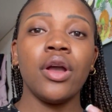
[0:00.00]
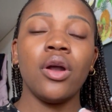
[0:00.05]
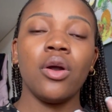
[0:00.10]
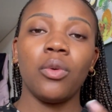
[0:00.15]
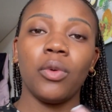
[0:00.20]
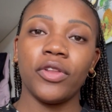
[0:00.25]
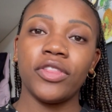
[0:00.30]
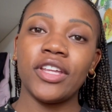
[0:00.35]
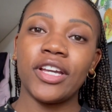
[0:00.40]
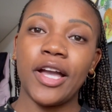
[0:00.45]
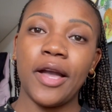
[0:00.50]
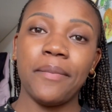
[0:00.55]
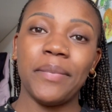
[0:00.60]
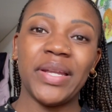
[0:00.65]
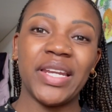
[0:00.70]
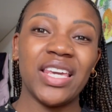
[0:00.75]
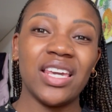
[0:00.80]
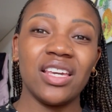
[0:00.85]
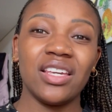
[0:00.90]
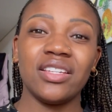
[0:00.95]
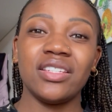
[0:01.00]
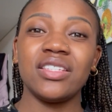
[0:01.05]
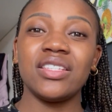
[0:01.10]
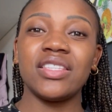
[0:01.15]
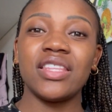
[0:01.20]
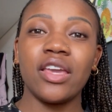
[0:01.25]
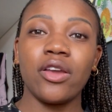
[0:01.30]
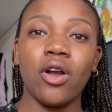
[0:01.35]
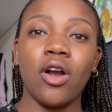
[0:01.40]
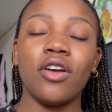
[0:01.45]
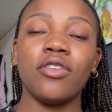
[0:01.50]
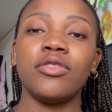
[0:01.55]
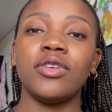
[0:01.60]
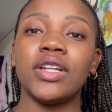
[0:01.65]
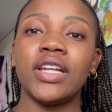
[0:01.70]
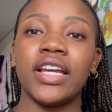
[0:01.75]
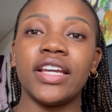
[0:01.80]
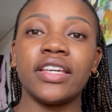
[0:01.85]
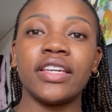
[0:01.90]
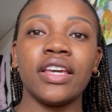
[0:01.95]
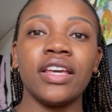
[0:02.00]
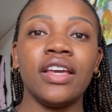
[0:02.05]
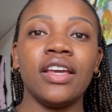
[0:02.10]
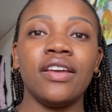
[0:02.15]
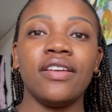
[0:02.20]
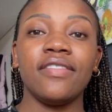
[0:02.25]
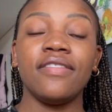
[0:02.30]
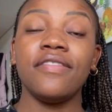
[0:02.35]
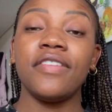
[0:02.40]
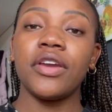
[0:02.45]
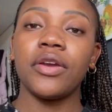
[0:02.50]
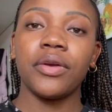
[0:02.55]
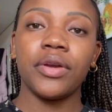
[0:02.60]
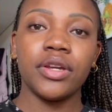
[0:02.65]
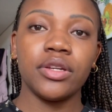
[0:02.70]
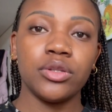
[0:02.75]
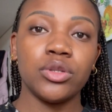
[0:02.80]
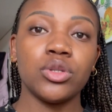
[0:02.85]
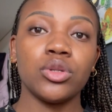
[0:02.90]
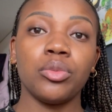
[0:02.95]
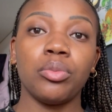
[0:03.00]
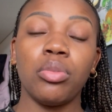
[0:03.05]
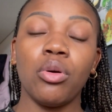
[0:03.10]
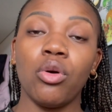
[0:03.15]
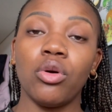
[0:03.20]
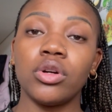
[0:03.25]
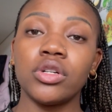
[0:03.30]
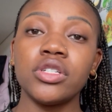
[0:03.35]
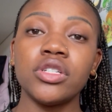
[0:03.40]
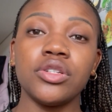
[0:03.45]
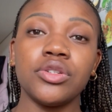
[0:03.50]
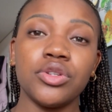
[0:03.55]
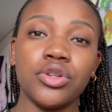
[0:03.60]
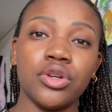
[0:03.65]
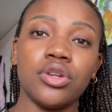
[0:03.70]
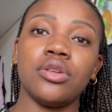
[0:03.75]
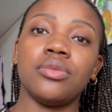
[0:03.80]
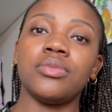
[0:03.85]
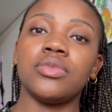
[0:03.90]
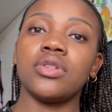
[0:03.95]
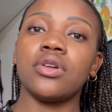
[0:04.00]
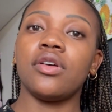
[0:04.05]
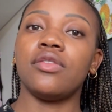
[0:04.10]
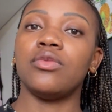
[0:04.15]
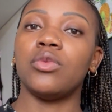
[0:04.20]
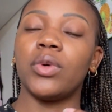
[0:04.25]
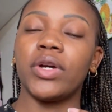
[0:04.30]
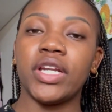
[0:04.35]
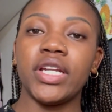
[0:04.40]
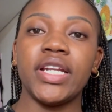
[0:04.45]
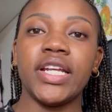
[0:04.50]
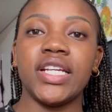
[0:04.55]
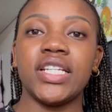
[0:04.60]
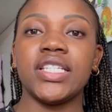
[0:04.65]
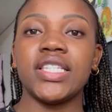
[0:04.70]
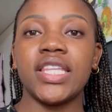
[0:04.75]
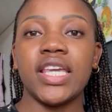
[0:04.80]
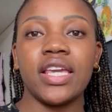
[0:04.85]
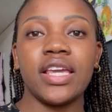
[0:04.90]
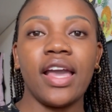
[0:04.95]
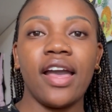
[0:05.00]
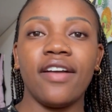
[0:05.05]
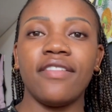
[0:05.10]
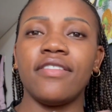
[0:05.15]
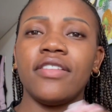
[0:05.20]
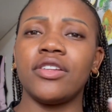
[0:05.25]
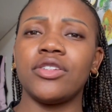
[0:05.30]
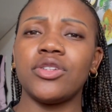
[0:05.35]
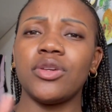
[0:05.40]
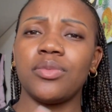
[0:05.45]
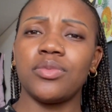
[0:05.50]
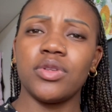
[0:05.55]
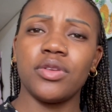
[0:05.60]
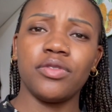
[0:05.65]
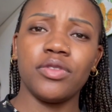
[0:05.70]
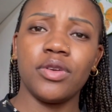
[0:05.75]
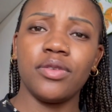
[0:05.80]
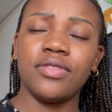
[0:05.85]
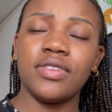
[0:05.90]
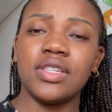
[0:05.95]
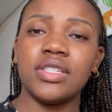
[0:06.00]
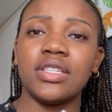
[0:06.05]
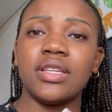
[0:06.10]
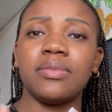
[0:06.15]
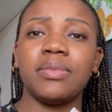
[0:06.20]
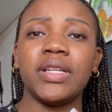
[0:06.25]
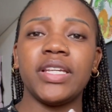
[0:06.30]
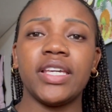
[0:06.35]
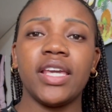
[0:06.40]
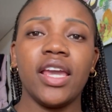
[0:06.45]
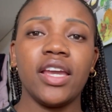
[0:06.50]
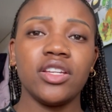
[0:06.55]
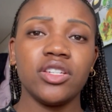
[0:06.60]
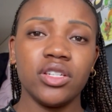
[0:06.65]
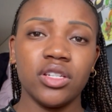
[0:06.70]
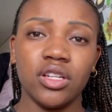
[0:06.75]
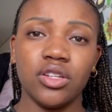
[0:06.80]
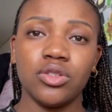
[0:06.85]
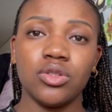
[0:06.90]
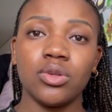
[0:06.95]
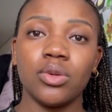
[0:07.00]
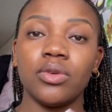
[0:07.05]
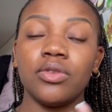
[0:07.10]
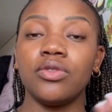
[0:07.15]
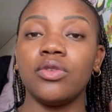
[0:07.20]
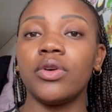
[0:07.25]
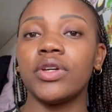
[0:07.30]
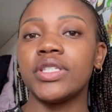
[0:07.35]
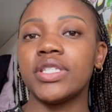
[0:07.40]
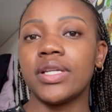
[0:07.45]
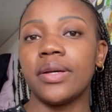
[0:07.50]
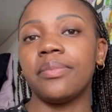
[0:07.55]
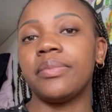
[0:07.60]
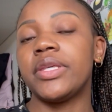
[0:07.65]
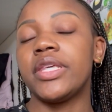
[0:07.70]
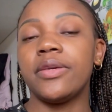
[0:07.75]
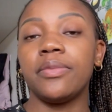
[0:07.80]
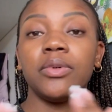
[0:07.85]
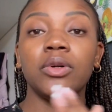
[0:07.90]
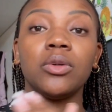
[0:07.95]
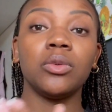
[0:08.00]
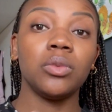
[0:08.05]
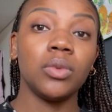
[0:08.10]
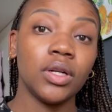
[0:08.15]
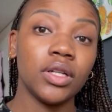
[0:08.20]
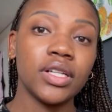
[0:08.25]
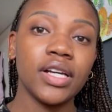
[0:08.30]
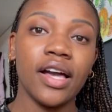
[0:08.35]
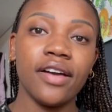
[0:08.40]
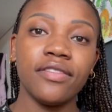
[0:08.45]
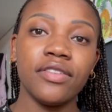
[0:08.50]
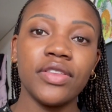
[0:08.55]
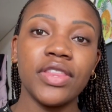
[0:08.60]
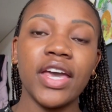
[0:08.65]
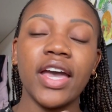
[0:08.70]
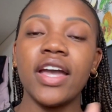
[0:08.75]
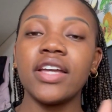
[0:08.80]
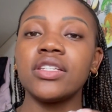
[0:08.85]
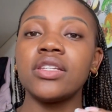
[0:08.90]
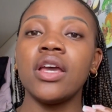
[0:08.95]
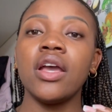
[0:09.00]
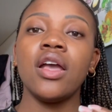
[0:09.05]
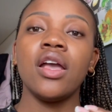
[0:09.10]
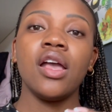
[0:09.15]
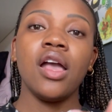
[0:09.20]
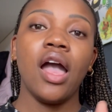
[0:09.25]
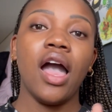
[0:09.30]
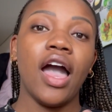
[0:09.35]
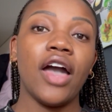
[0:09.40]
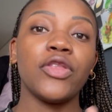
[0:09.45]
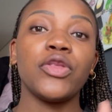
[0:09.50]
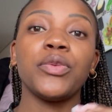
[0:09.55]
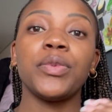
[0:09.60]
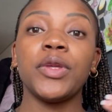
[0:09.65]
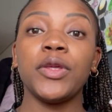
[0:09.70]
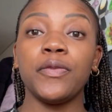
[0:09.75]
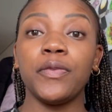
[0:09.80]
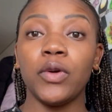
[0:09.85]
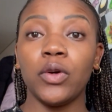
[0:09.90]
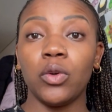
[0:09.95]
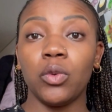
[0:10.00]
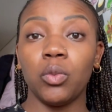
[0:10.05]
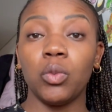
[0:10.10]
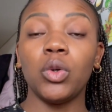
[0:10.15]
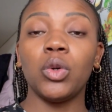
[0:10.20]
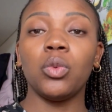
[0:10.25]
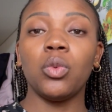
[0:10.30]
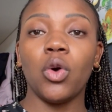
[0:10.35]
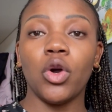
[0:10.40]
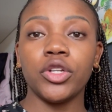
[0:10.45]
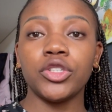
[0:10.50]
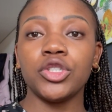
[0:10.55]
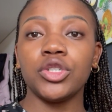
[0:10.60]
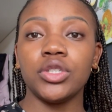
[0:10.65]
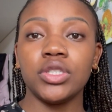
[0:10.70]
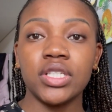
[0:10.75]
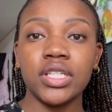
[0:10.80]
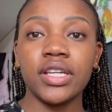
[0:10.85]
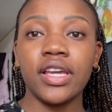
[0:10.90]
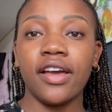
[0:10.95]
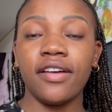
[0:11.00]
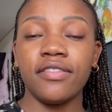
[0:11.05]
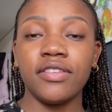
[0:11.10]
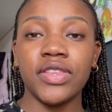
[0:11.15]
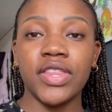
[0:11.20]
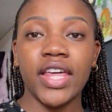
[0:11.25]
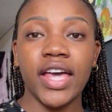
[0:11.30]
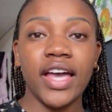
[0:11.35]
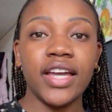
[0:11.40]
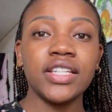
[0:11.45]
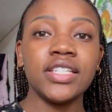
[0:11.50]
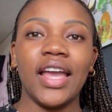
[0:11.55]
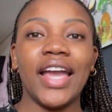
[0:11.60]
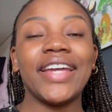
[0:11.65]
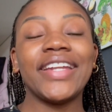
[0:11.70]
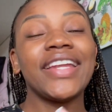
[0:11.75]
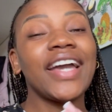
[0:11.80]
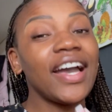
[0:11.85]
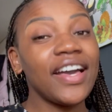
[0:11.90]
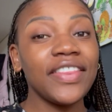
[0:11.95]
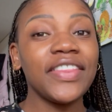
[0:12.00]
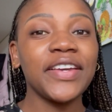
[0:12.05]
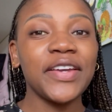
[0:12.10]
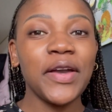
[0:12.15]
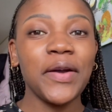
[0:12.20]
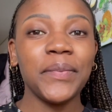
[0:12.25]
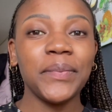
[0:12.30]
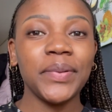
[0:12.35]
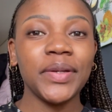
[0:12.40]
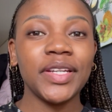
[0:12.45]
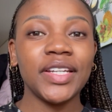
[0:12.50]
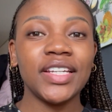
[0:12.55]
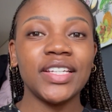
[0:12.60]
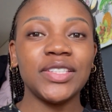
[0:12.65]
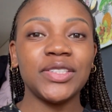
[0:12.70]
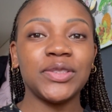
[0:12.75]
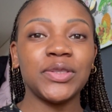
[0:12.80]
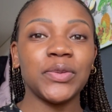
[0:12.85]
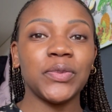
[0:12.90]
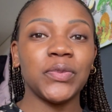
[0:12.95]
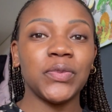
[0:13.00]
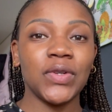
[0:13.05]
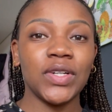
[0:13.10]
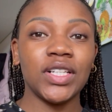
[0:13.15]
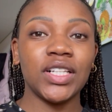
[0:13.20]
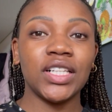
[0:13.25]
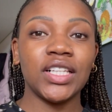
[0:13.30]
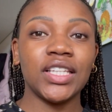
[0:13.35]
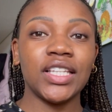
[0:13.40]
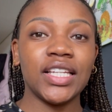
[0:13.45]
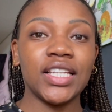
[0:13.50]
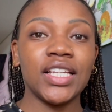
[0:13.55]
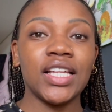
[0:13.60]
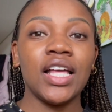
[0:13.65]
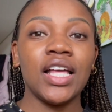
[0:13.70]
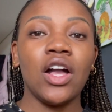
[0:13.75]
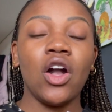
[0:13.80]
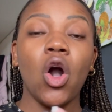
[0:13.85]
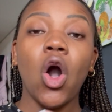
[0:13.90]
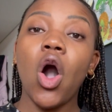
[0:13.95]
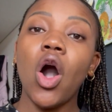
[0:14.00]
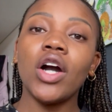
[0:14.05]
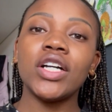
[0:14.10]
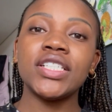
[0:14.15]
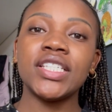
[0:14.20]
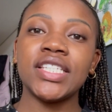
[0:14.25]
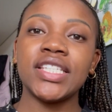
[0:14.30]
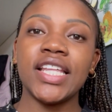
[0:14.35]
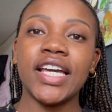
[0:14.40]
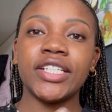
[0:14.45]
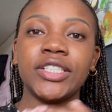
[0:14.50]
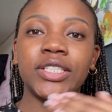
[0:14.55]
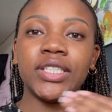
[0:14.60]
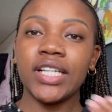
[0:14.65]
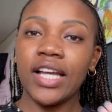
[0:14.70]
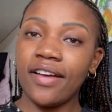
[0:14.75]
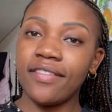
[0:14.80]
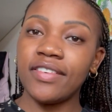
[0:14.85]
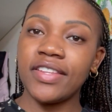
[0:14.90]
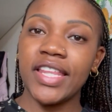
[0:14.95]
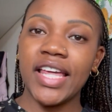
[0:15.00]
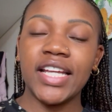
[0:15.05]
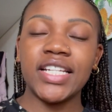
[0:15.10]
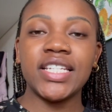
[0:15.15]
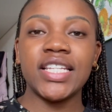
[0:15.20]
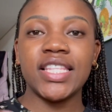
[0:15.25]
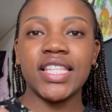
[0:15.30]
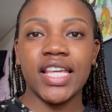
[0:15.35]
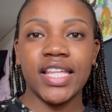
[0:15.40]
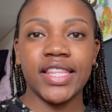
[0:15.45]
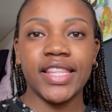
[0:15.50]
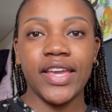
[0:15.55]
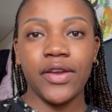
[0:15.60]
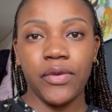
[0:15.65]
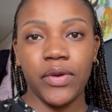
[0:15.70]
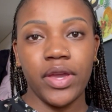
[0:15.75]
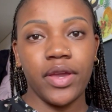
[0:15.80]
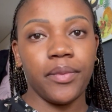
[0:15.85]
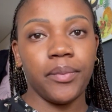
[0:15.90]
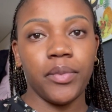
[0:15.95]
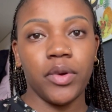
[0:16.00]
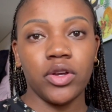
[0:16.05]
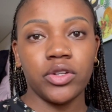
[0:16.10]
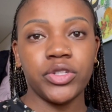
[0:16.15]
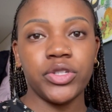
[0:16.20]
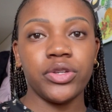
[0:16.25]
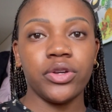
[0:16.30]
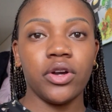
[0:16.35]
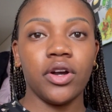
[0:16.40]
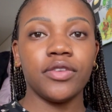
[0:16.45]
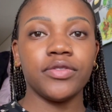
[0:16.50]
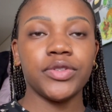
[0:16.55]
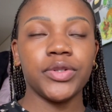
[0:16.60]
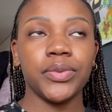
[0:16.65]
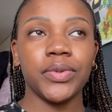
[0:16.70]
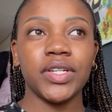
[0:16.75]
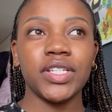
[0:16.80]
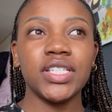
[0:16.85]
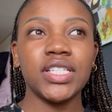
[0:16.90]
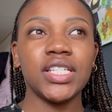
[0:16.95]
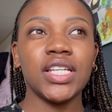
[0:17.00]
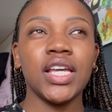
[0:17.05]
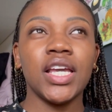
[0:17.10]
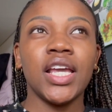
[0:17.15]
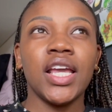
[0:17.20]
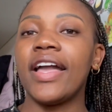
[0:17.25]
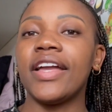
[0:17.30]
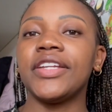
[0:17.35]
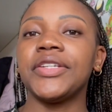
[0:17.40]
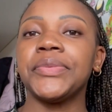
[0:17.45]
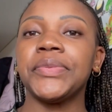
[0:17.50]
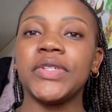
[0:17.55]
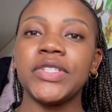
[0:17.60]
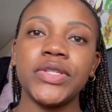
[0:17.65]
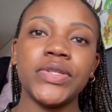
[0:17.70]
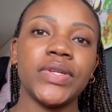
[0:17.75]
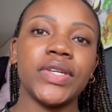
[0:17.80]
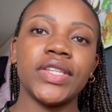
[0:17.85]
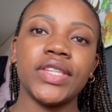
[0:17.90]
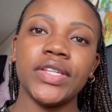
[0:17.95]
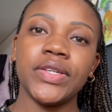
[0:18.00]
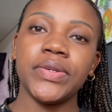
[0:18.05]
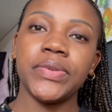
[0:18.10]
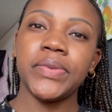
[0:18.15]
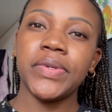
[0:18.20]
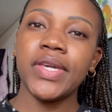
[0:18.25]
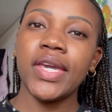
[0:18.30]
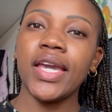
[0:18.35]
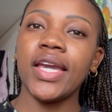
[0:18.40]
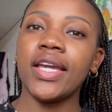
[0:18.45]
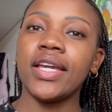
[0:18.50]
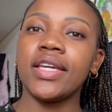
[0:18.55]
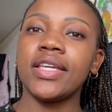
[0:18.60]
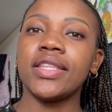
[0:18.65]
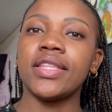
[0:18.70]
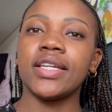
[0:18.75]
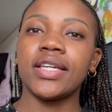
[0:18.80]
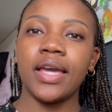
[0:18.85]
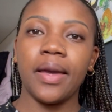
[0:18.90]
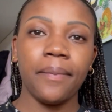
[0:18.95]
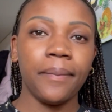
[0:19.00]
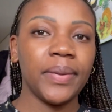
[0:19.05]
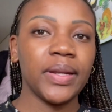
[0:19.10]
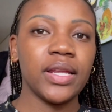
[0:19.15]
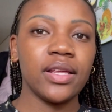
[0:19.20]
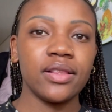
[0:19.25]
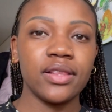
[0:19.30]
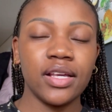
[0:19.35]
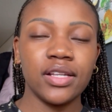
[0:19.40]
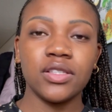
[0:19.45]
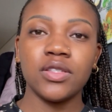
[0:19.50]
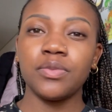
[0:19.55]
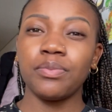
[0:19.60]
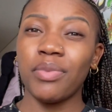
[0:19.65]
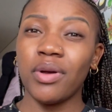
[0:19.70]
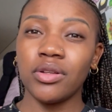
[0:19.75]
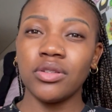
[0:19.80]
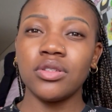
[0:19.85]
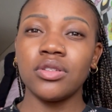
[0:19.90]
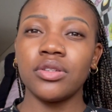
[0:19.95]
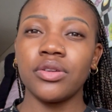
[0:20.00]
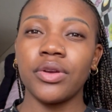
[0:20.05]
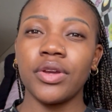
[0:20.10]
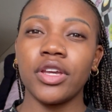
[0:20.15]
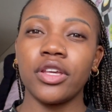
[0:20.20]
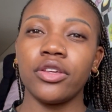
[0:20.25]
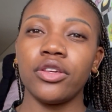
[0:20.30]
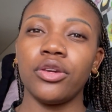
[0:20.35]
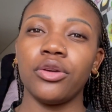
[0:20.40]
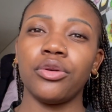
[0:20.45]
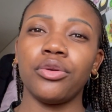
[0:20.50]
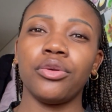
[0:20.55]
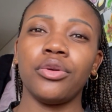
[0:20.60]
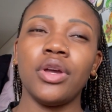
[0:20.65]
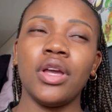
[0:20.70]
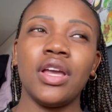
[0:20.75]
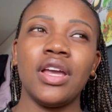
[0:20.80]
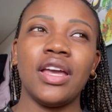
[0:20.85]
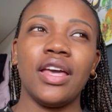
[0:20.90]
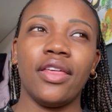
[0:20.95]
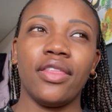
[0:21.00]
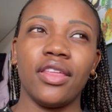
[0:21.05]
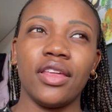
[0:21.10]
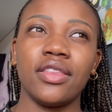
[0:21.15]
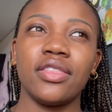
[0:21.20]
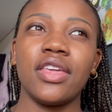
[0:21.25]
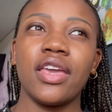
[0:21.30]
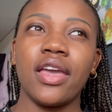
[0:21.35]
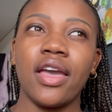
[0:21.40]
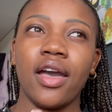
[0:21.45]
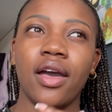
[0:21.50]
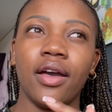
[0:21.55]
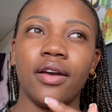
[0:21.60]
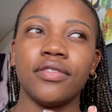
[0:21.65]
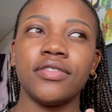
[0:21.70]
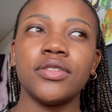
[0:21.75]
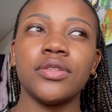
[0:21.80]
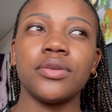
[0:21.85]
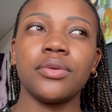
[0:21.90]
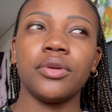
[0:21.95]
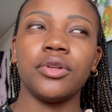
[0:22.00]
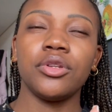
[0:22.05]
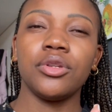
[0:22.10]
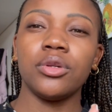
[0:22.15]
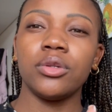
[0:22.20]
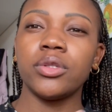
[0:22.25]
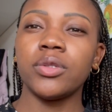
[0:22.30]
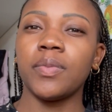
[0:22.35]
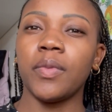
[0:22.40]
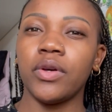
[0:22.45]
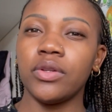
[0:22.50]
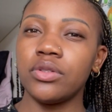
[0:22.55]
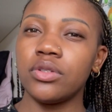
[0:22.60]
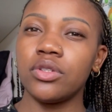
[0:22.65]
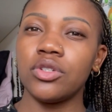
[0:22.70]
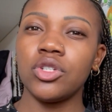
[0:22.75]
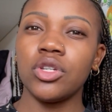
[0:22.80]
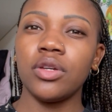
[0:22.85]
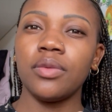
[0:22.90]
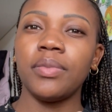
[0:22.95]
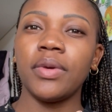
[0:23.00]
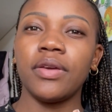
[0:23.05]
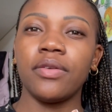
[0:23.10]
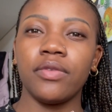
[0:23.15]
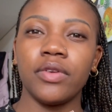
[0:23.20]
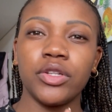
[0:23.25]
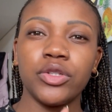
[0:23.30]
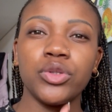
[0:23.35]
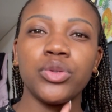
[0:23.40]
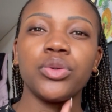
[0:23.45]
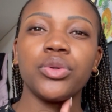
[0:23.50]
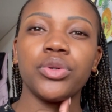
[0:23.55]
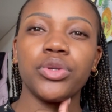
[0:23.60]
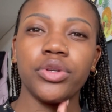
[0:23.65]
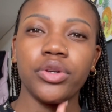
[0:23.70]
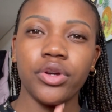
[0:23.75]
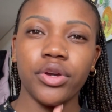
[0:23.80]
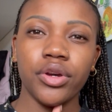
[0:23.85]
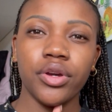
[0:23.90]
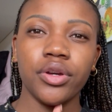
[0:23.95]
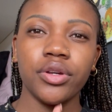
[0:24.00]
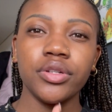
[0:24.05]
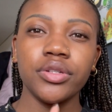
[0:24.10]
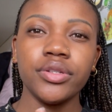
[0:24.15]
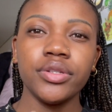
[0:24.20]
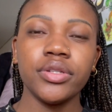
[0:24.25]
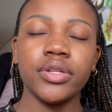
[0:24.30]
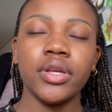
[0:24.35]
what the company is, they offer like various support in terms of what it is they cover in terms of your visa application and so forth. Some people will cover that, other people will want you to cover that, and other companies will ask that you cover that and then they reimburse you afterwards. And once you're in the UK, the company that's sponsoring you, I think they have to renew sponsorship every 2 years